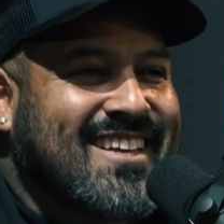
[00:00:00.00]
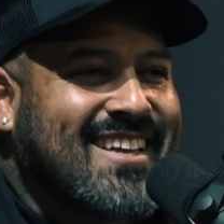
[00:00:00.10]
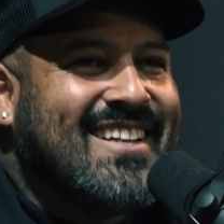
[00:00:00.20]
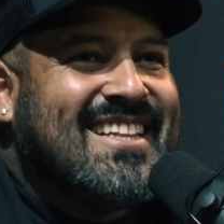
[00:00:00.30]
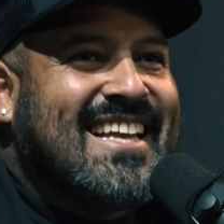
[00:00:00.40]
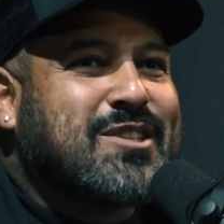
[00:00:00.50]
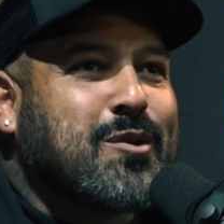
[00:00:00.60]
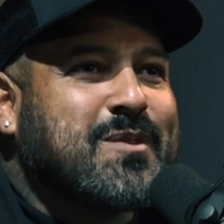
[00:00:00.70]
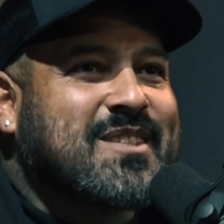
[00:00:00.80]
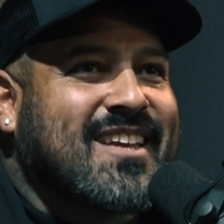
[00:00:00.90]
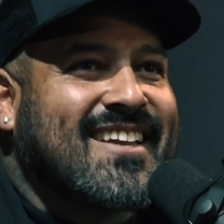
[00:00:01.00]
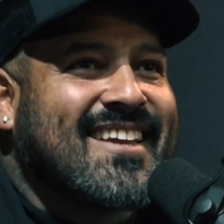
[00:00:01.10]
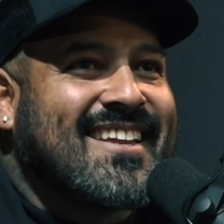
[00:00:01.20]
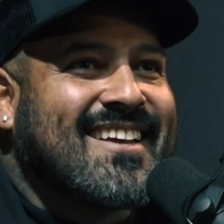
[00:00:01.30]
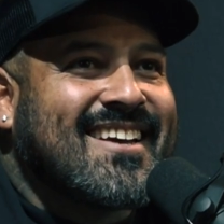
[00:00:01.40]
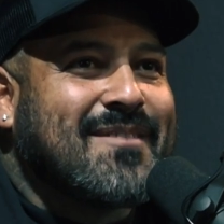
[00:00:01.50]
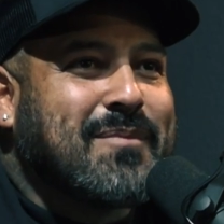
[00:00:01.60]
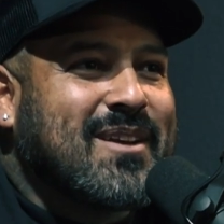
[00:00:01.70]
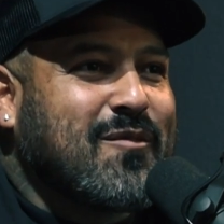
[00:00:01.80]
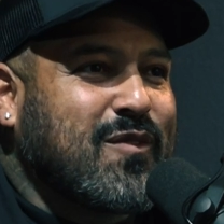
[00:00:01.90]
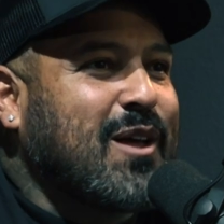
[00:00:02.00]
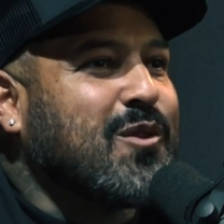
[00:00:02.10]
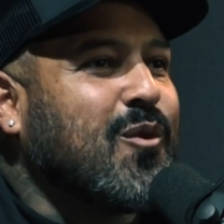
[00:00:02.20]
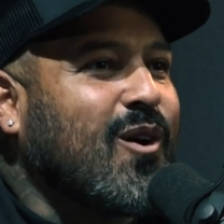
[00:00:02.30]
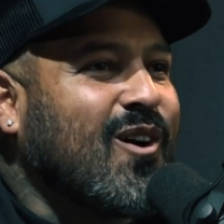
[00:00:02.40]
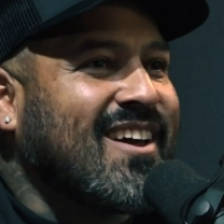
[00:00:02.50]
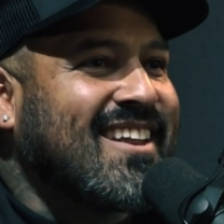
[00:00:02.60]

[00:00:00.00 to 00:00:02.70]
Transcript: like it's almost like being a fly on the wall